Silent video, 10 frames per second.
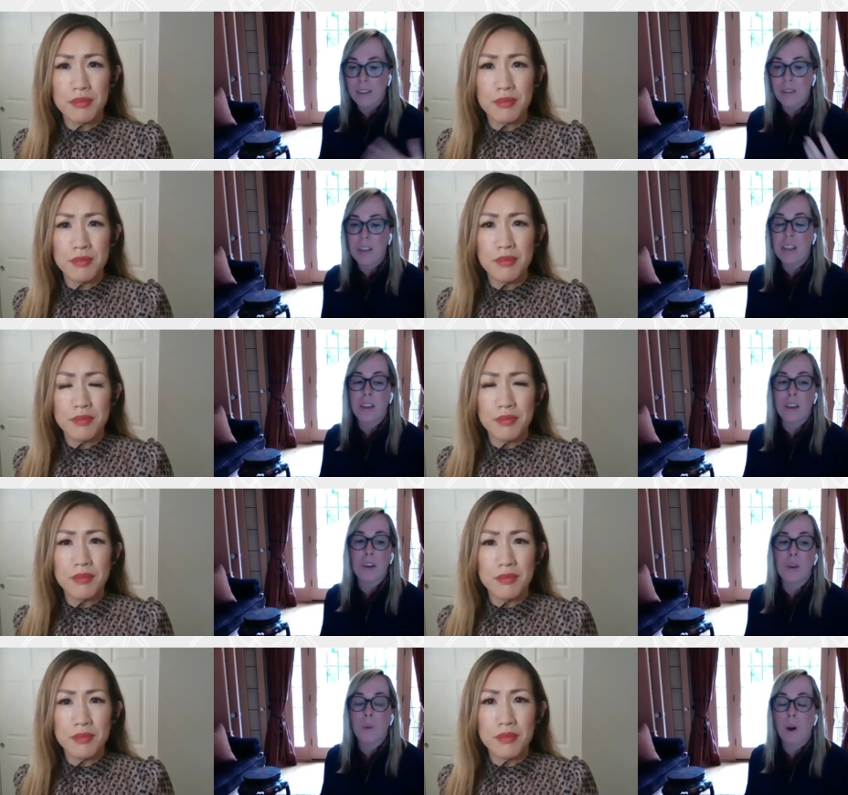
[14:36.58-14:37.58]
Speaker 1: of
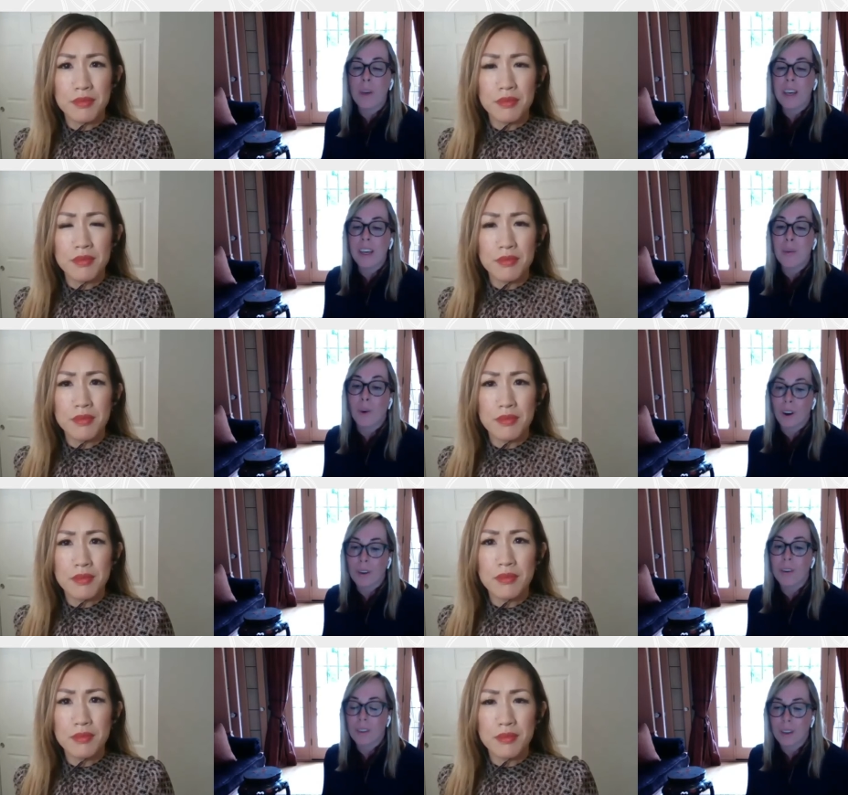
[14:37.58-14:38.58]
EQ and what we can work,
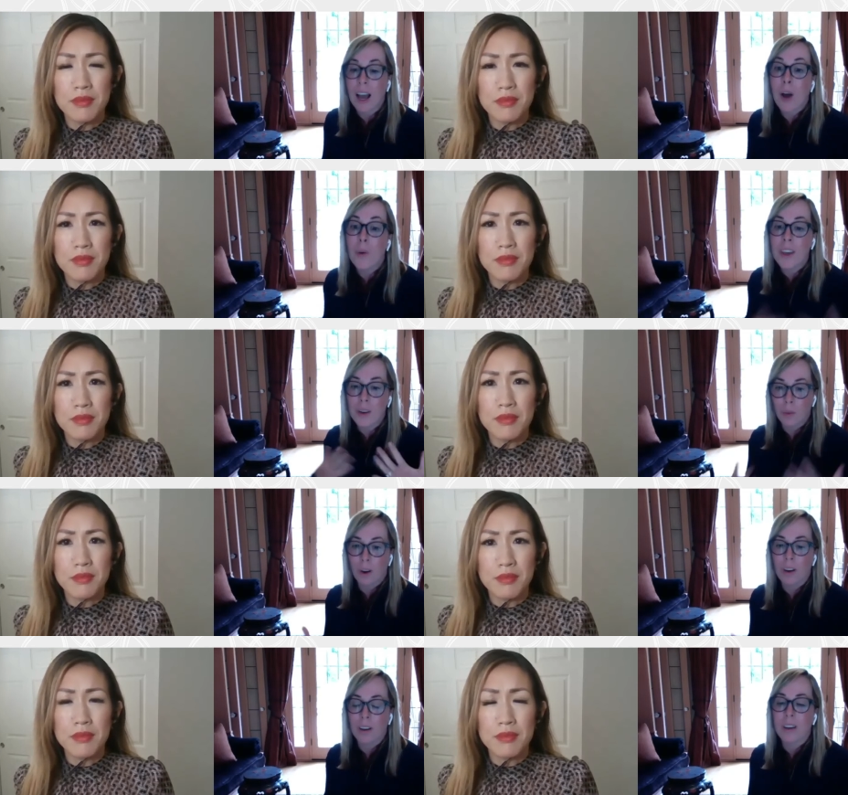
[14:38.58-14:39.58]
how we can
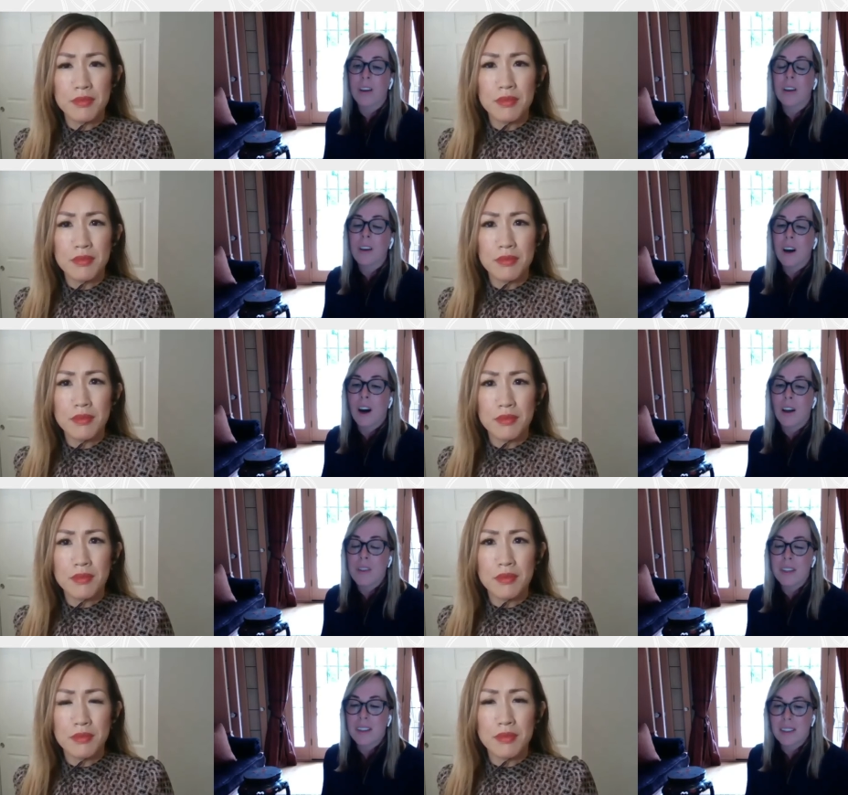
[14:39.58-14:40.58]
work on
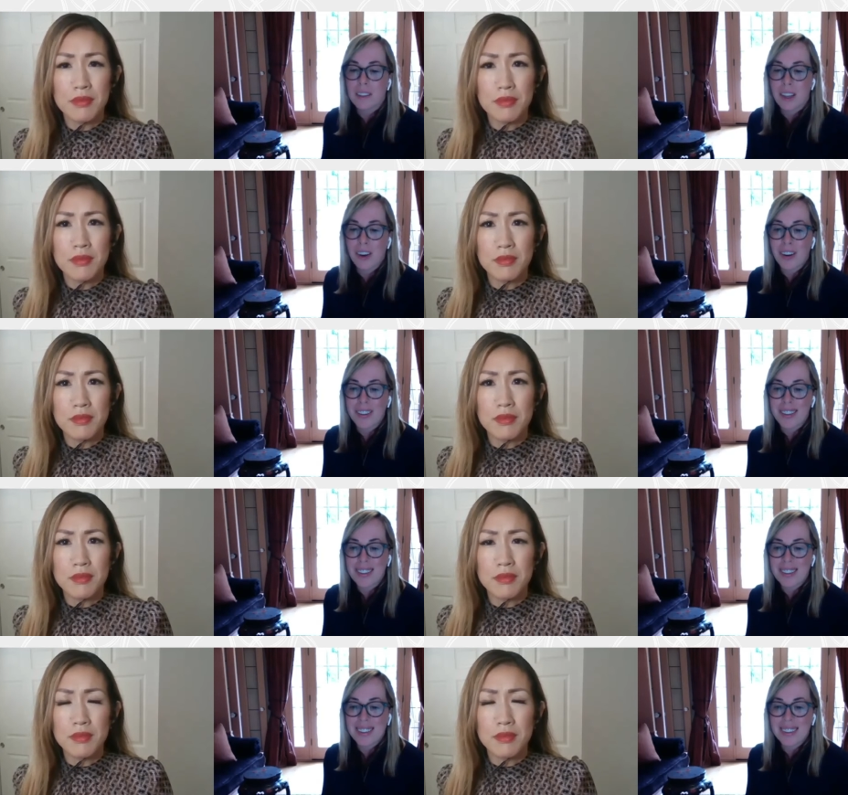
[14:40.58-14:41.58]
this as leaders?
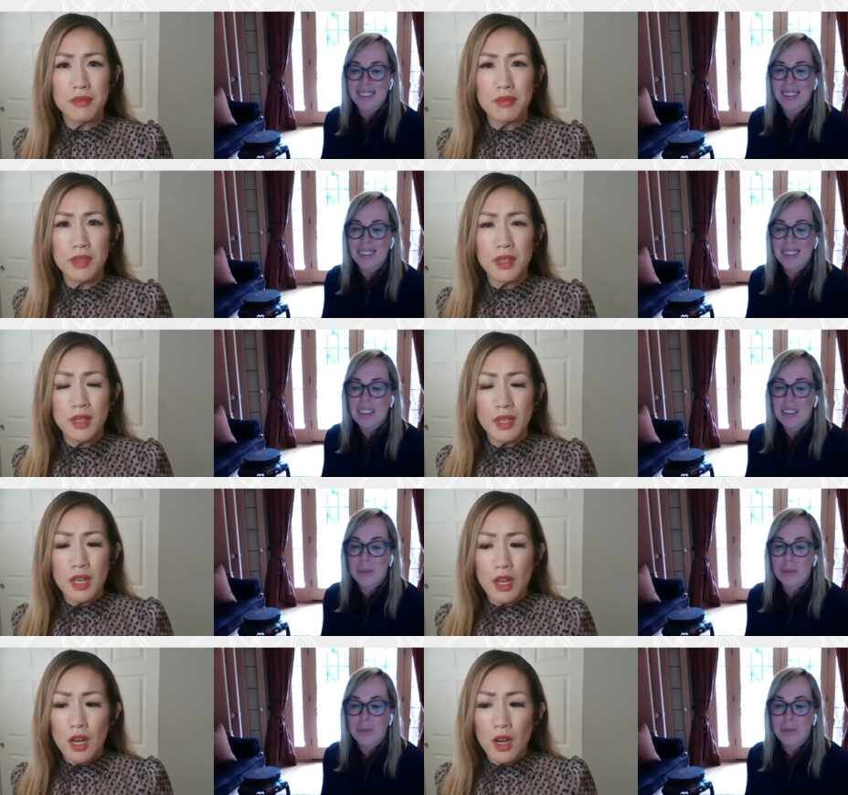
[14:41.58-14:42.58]

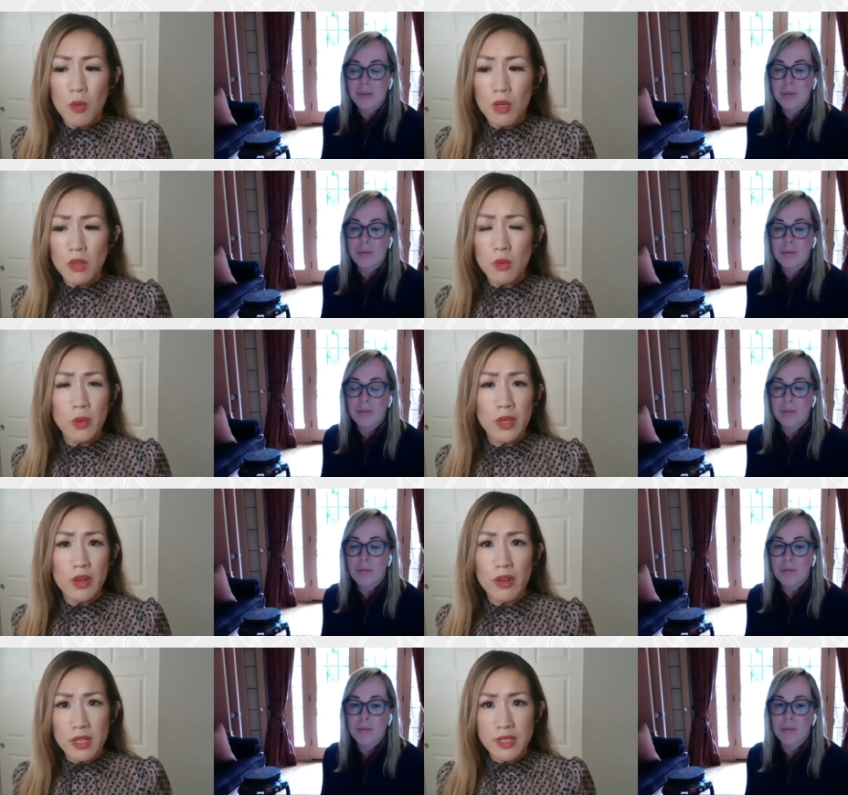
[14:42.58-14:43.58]
Speaker 2: Well, we
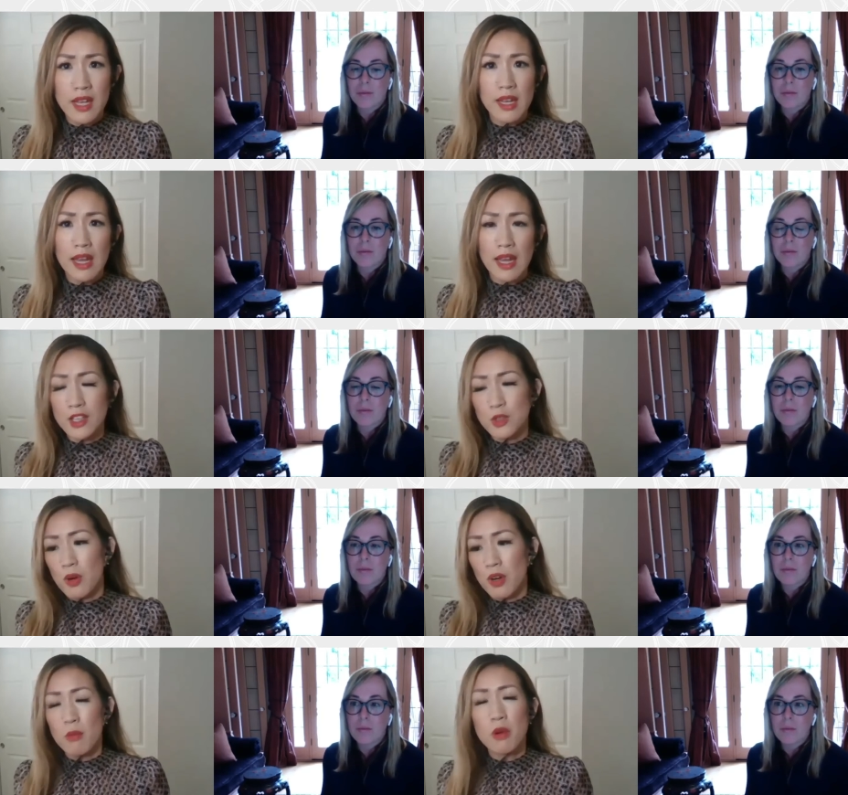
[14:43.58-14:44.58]
are in a day and age
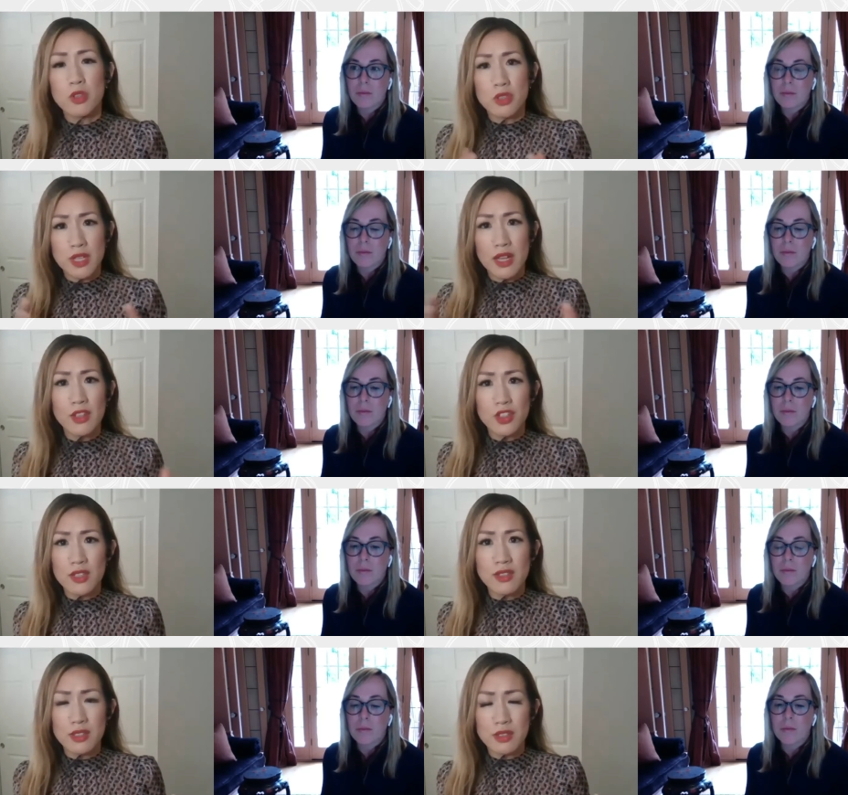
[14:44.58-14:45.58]
where emotional
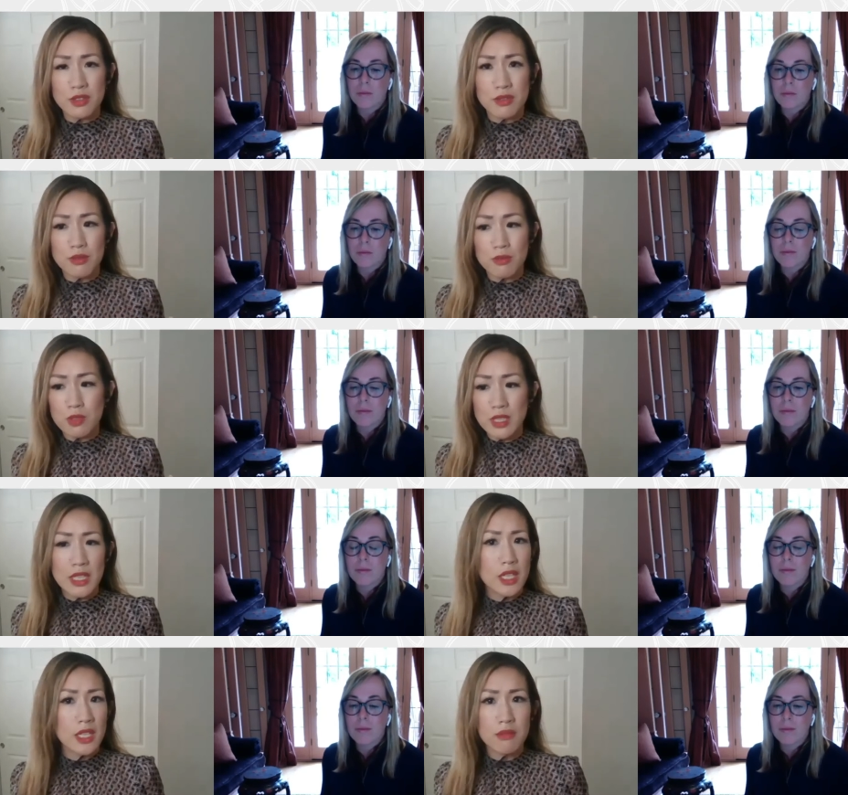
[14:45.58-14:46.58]
intelligence is
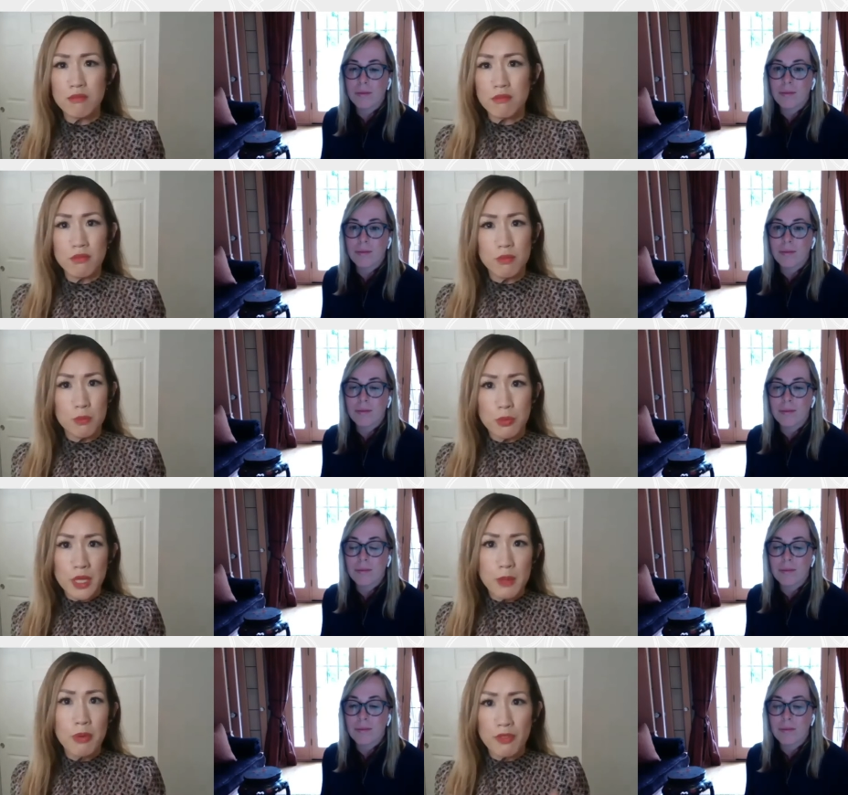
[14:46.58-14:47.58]
really
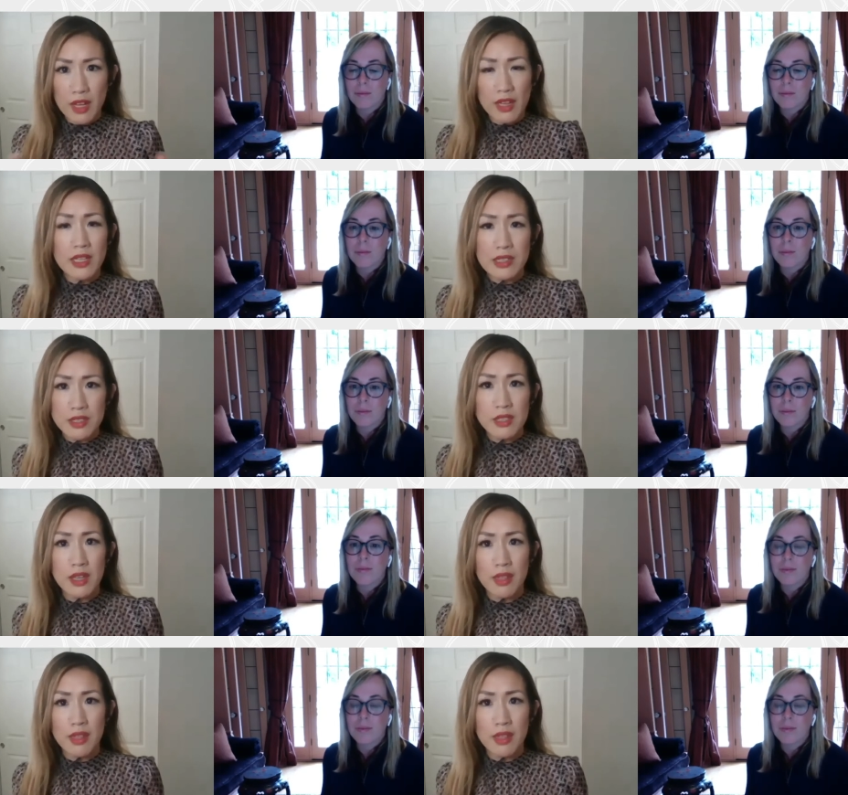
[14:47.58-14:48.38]
pretty prevalent in